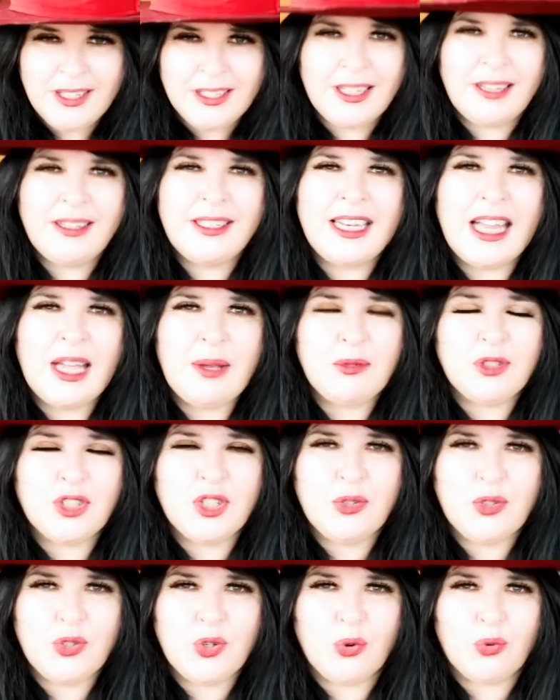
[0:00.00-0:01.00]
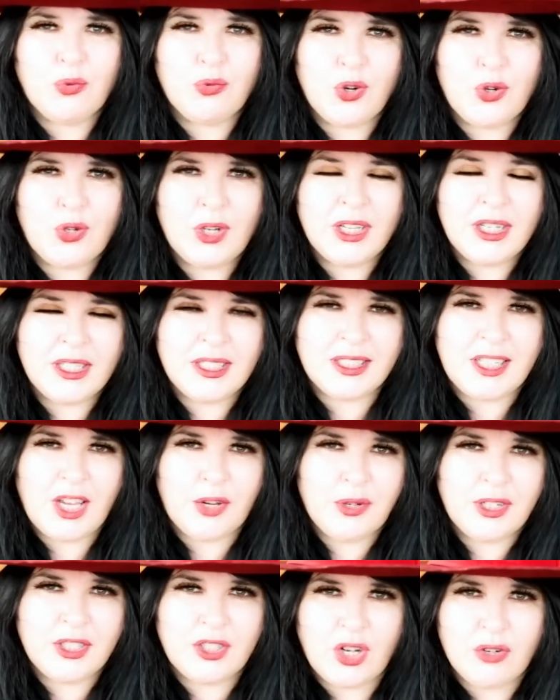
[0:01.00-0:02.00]
Now, Neptune, your ruler, is
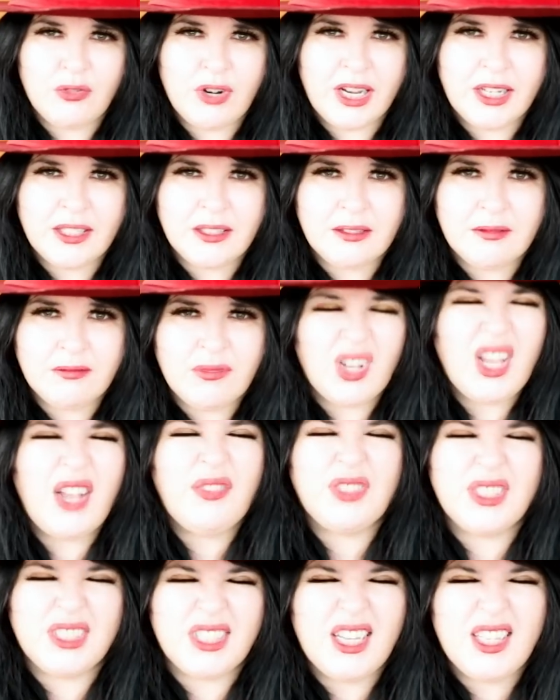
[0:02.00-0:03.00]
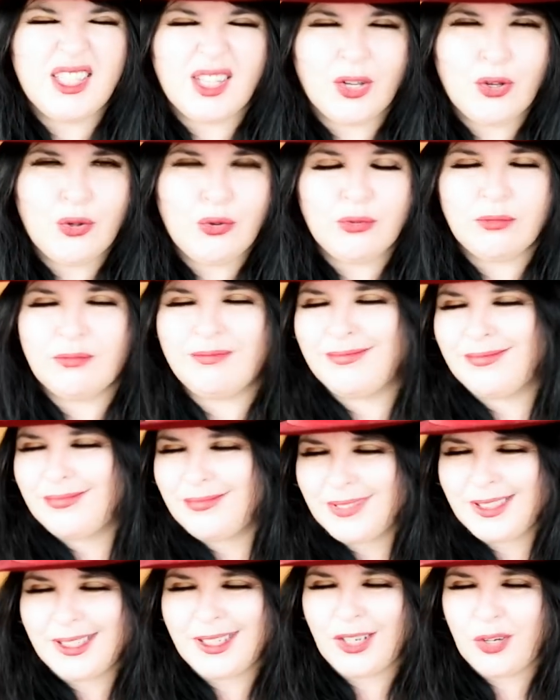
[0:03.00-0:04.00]
going direct. I have to say, though,
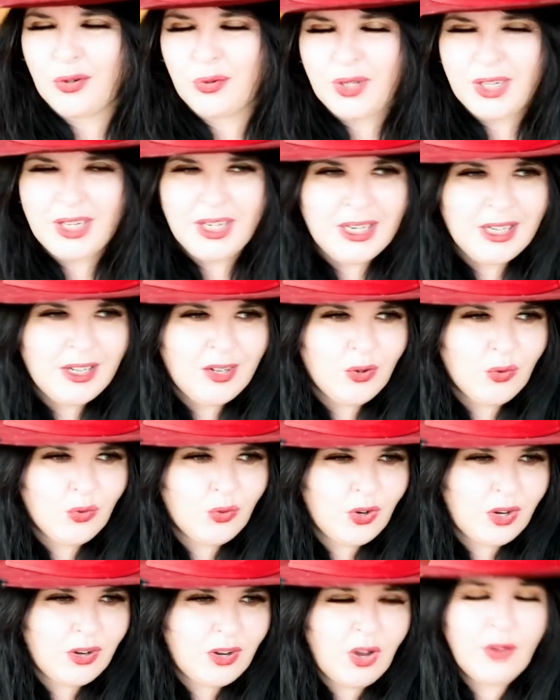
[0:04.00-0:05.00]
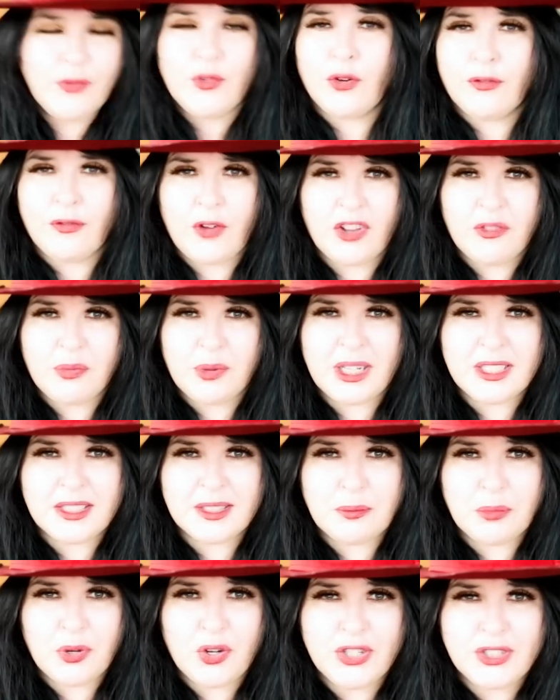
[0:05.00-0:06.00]
you know, I've got 5
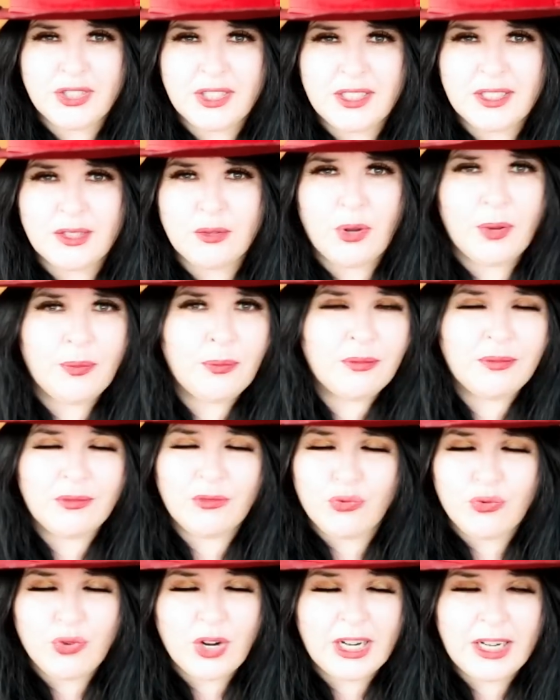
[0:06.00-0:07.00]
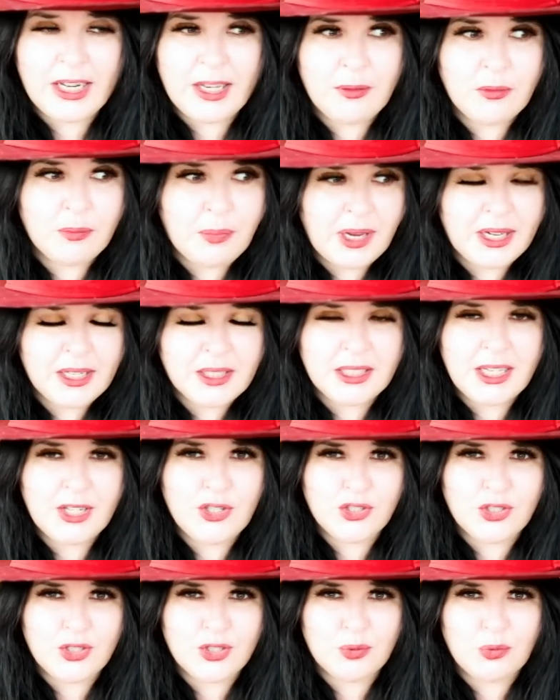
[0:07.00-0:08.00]
planets in Pisces, so I'm really pay
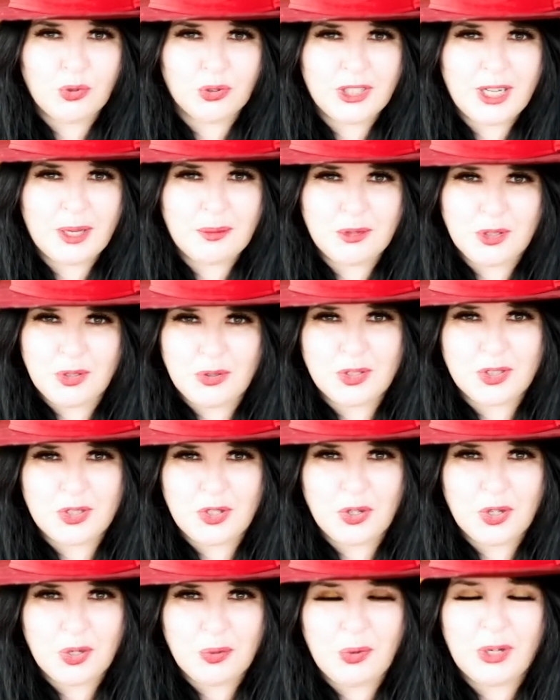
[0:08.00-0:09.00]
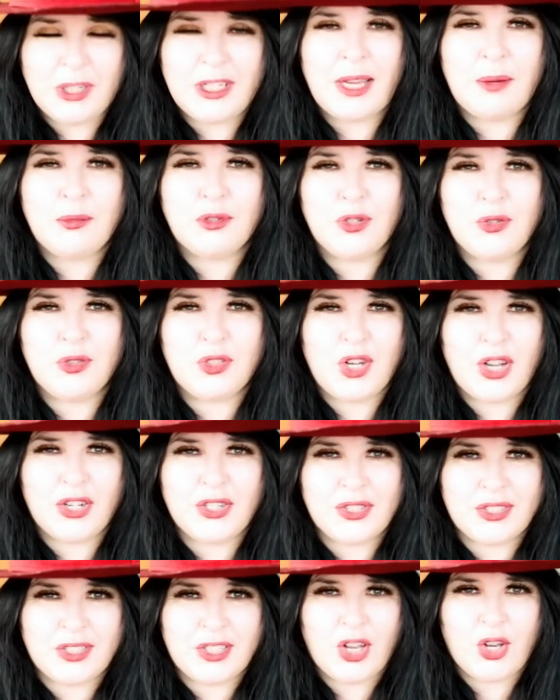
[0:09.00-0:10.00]
attention to what Neptune's doing. When Neptune
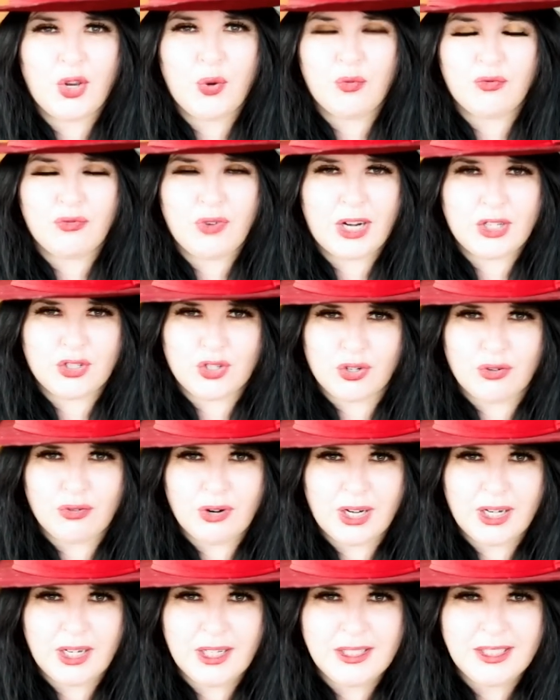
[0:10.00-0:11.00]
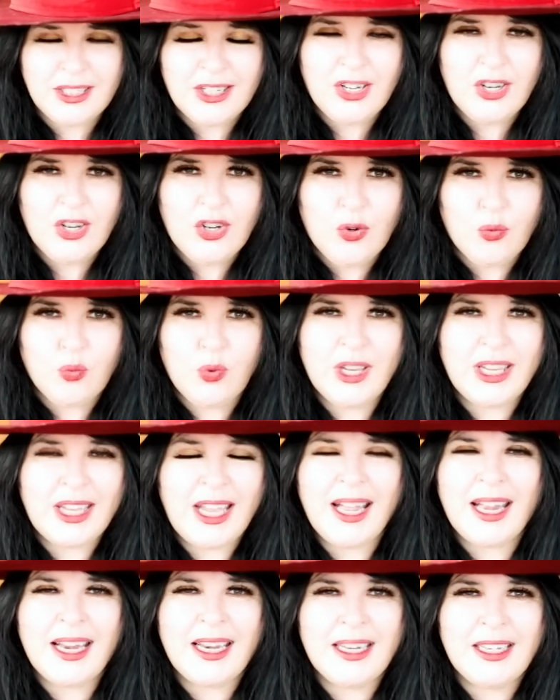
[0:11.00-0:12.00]
does go retrograde, we
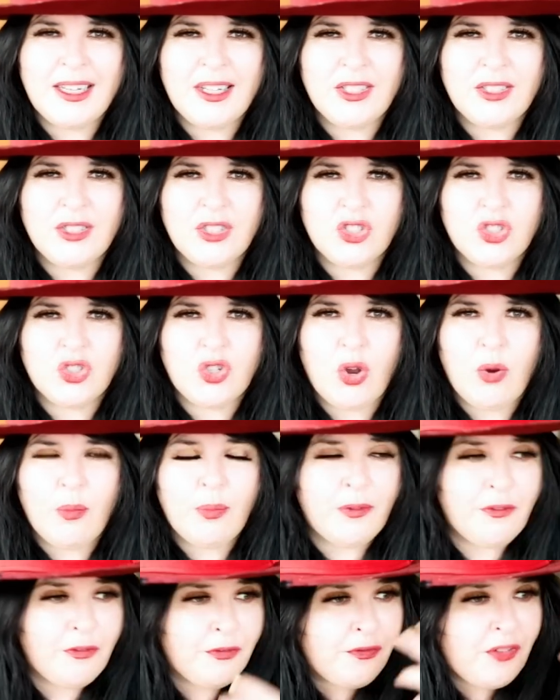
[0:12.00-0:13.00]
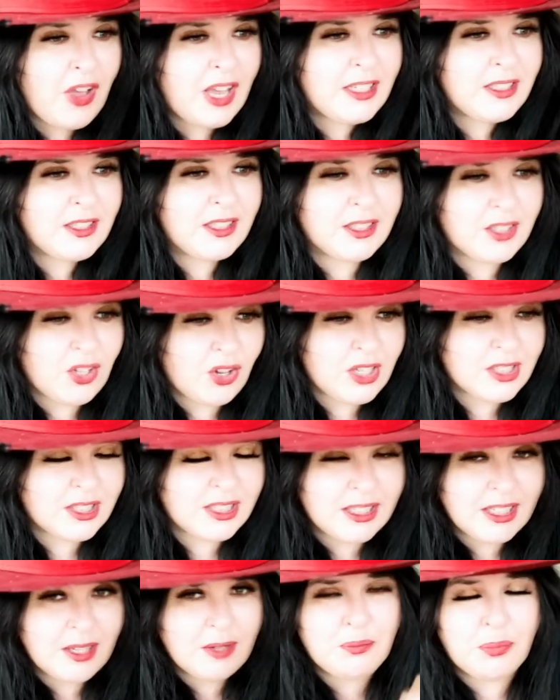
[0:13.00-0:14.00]
can stop
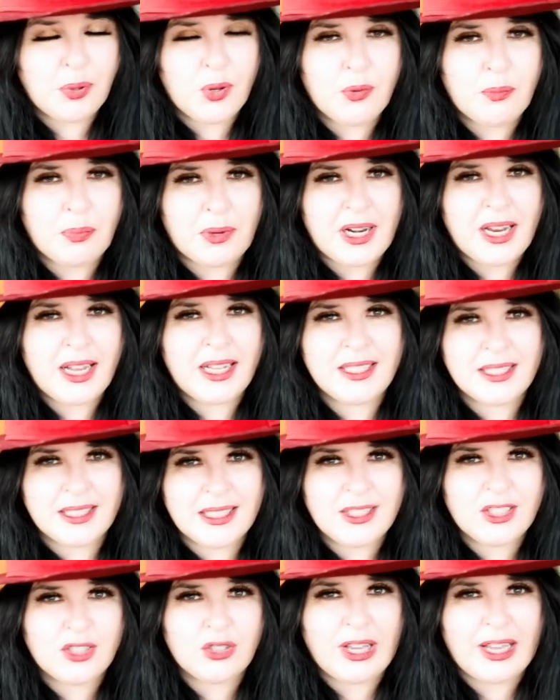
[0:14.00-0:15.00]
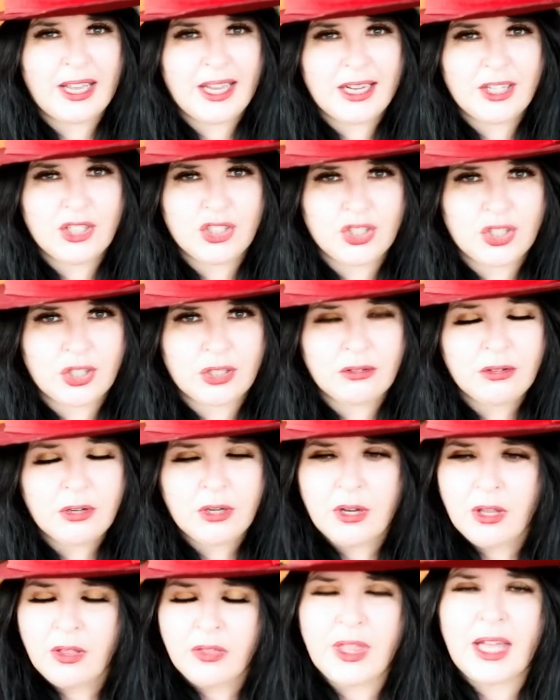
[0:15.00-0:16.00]
fantasizing and put plans into action.
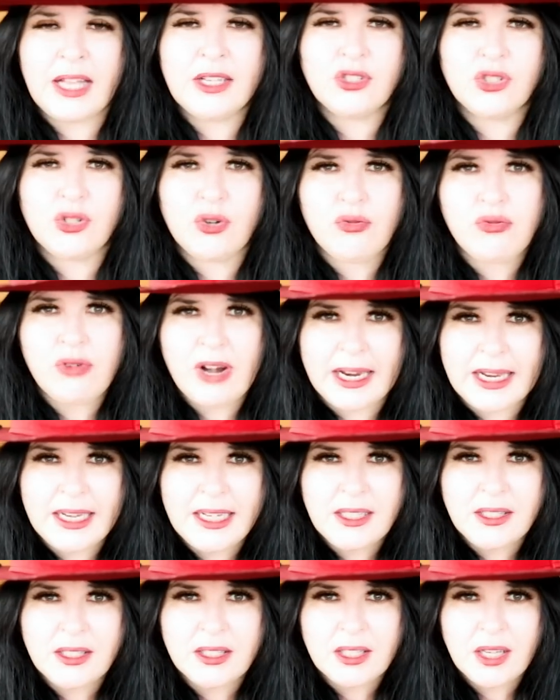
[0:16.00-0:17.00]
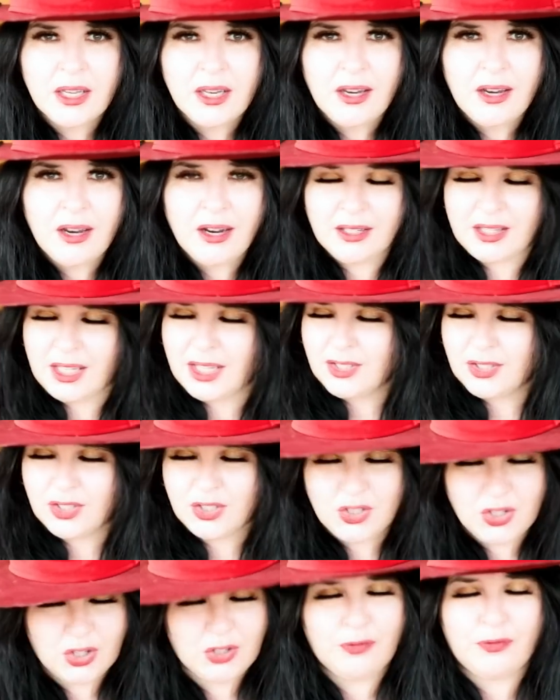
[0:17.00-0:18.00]
That's great, and that's
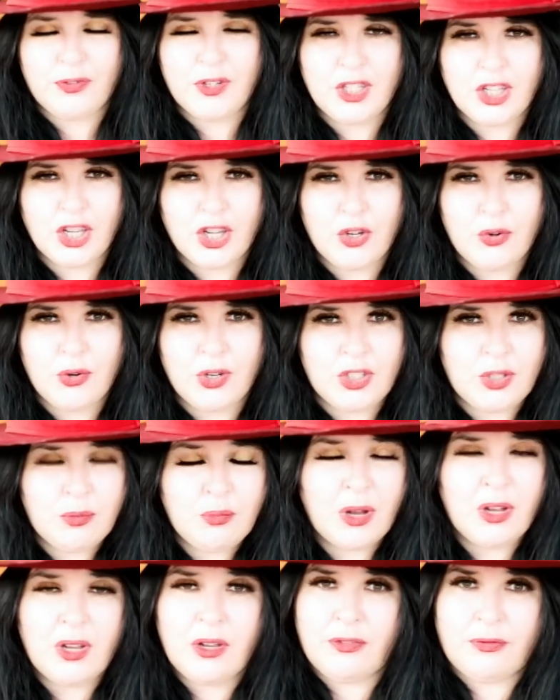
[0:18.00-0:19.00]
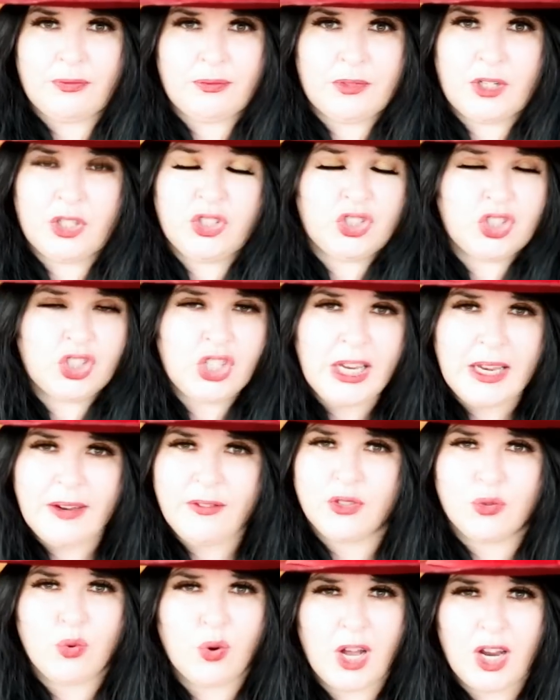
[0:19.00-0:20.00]
good for you, and you might have
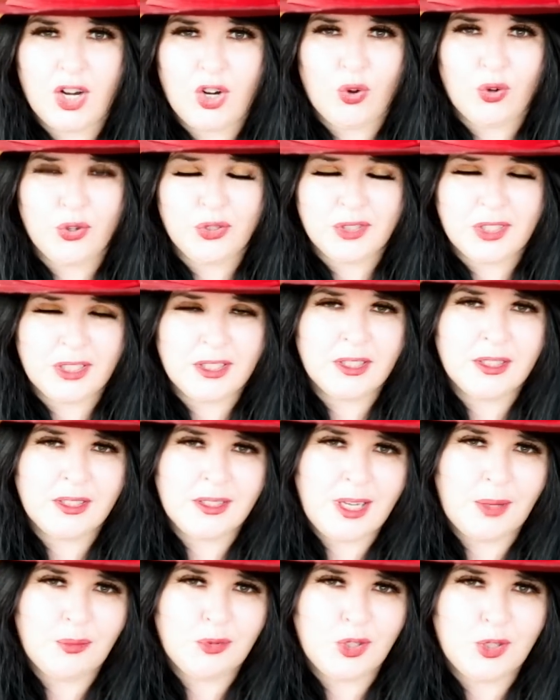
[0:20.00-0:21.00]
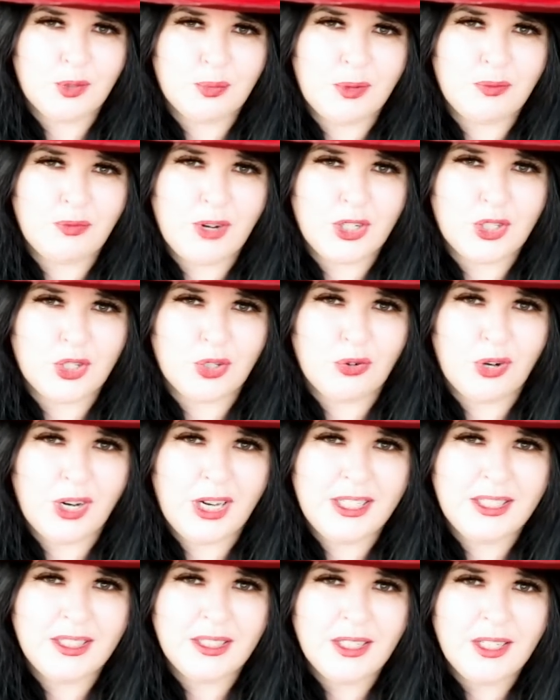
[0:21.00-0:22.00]
achieved quite a lot since Neptune's been
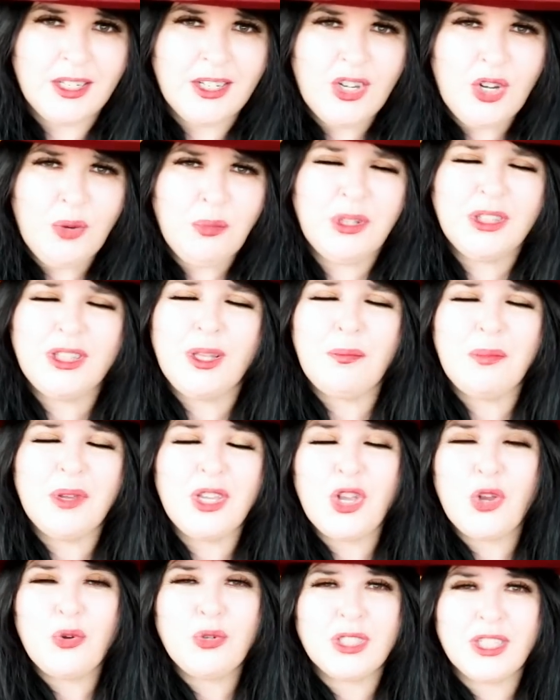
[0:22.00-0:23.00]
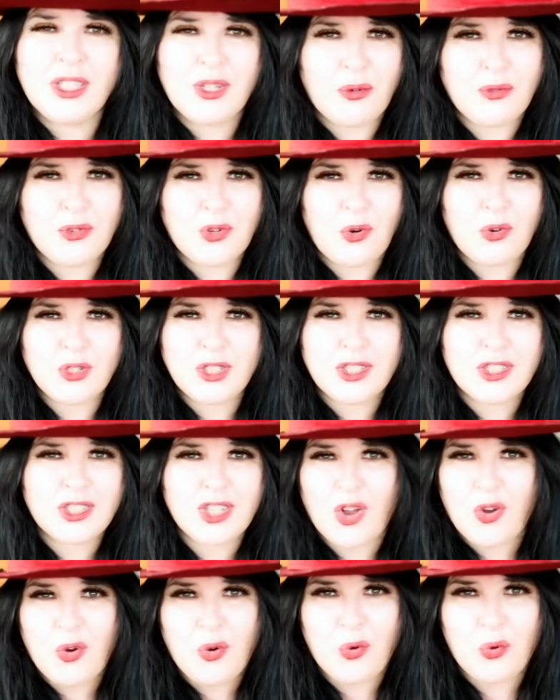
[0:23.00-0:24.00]
retrograde. But the beauty of your
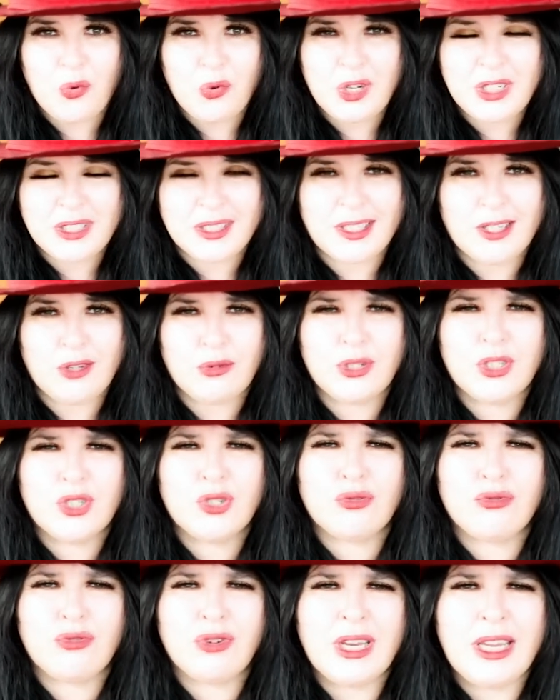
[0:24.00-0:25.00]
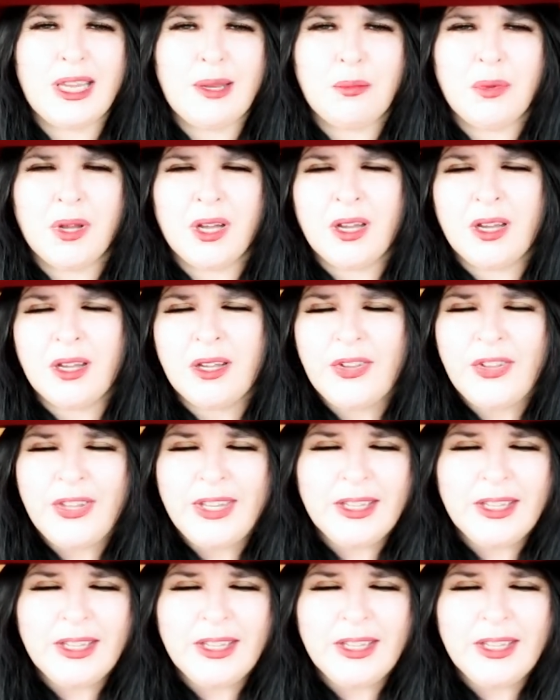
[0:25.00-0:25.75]
soul is that you're a dreamer.